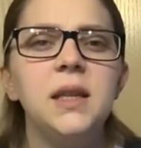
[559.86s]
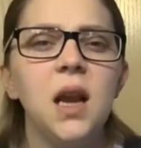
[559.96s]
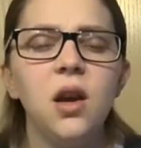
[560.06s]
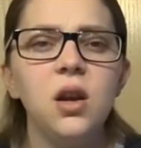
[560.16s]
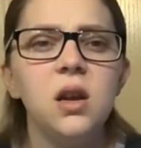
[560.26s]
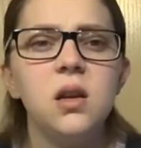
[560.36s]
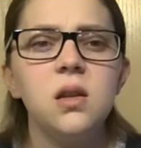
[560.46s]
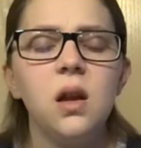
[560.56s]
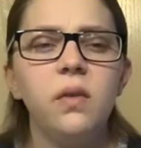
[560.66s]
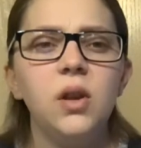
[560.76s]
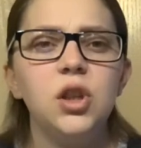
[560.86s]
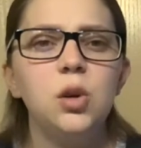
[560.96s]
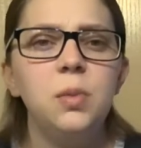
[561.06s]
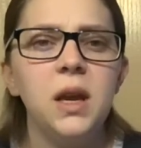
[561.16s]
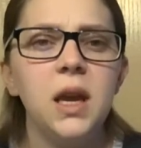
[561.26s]
areas of the
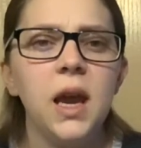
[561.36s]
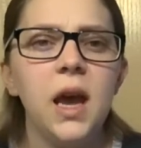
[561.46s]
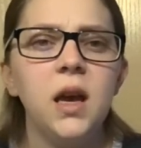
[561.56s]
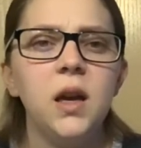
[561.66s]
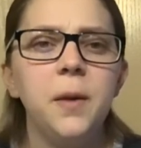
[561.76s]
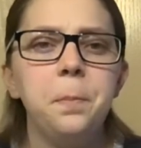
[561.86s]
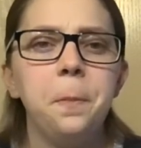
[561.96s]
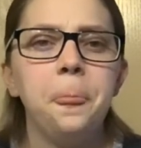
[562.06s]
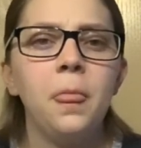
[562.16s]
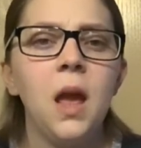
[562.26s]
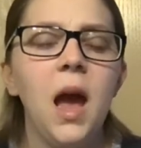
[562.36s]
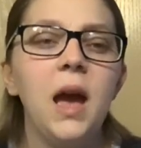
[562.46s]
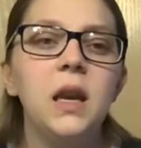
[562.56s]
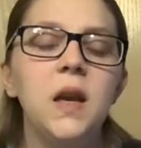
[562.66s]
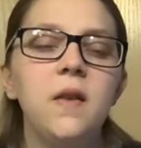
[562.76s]
tubing,
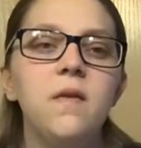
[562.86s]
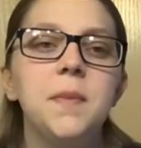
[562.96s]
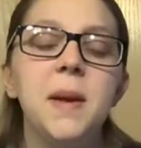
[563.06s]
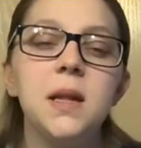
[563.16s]
and if